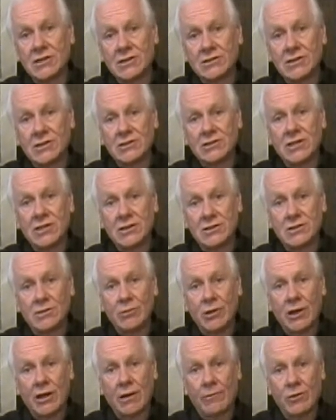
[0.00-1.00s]
because it seems to
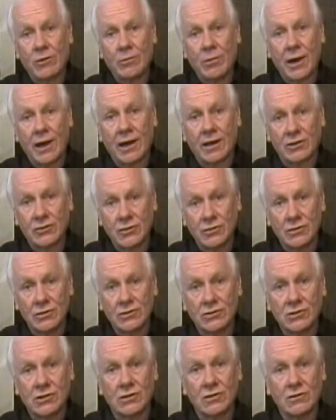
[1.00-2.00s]
be coming back
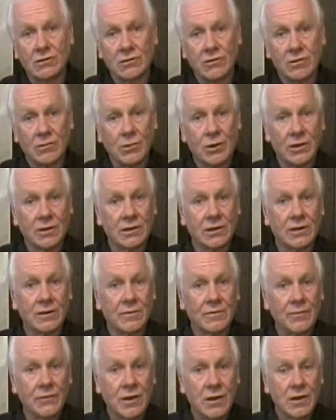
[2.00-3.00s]
to North America.